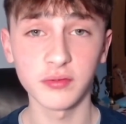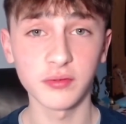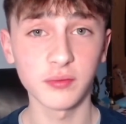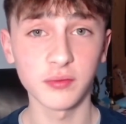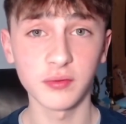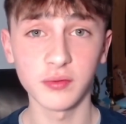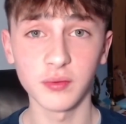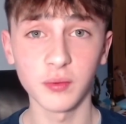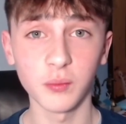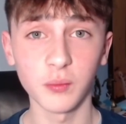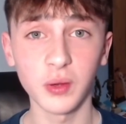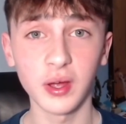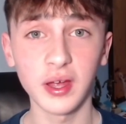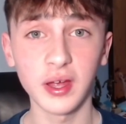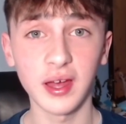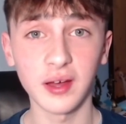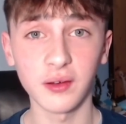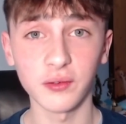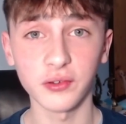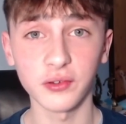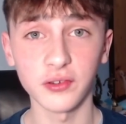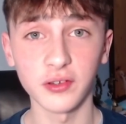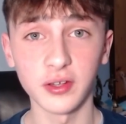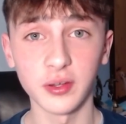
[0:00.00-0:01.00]
way
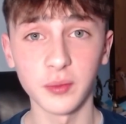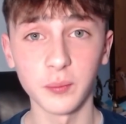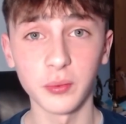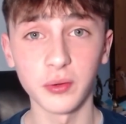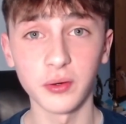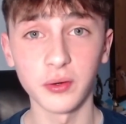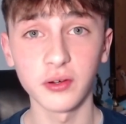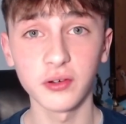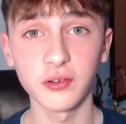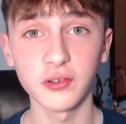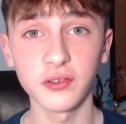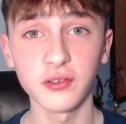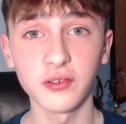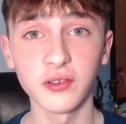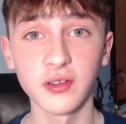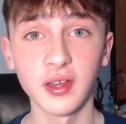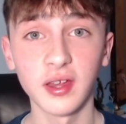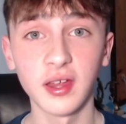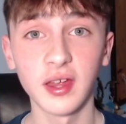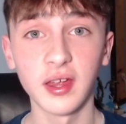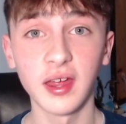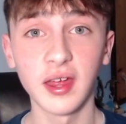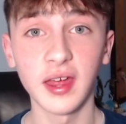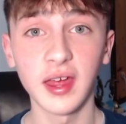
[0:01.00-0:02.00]
outside the box.
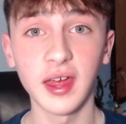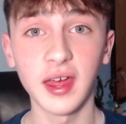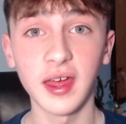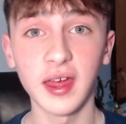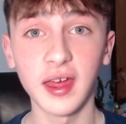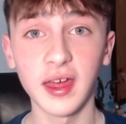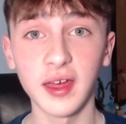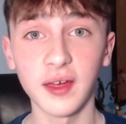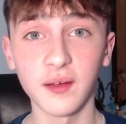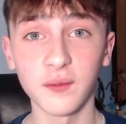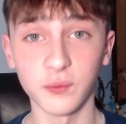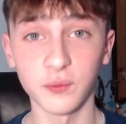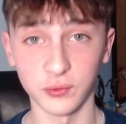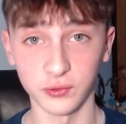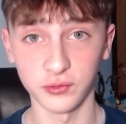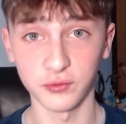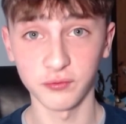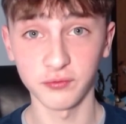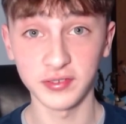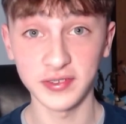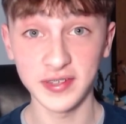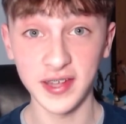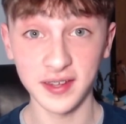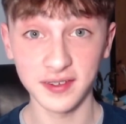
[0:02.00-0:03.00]
it was
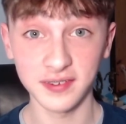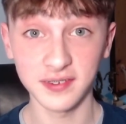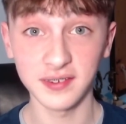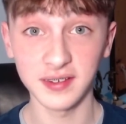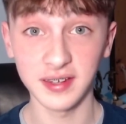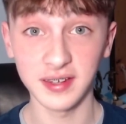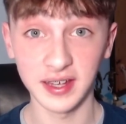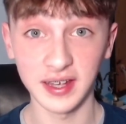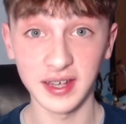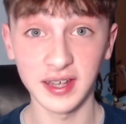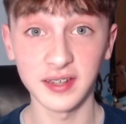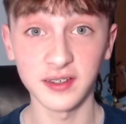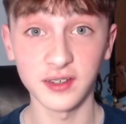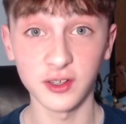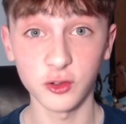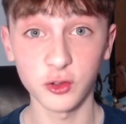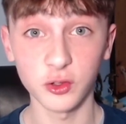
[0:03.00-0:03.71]
nestling in the top